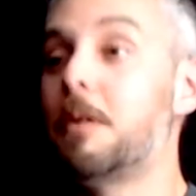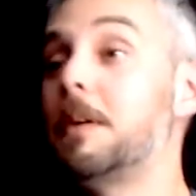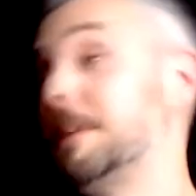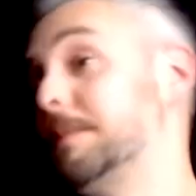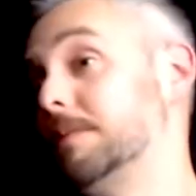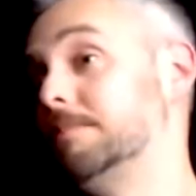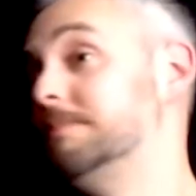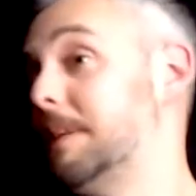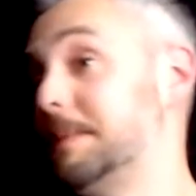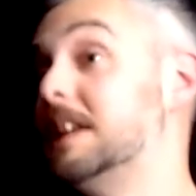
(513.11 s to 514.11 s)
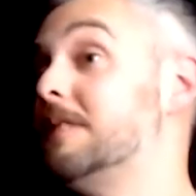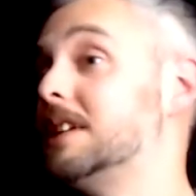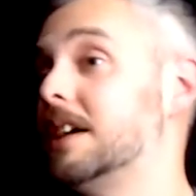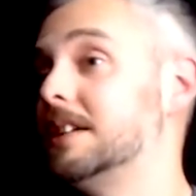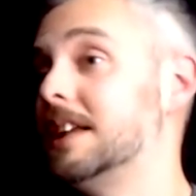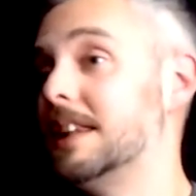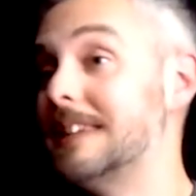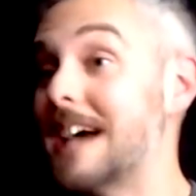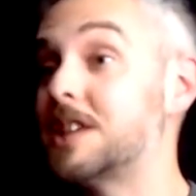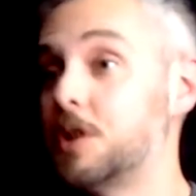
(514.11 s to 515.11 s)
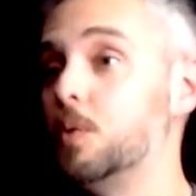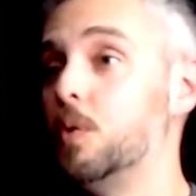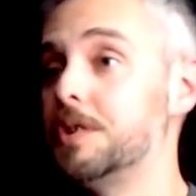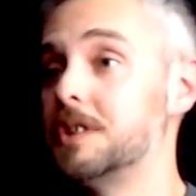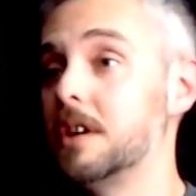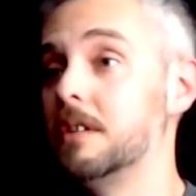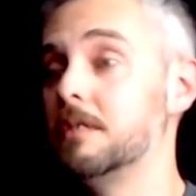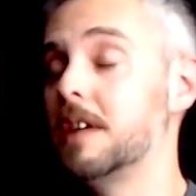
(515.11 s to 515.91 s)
and probably people maybe living down there next to the water.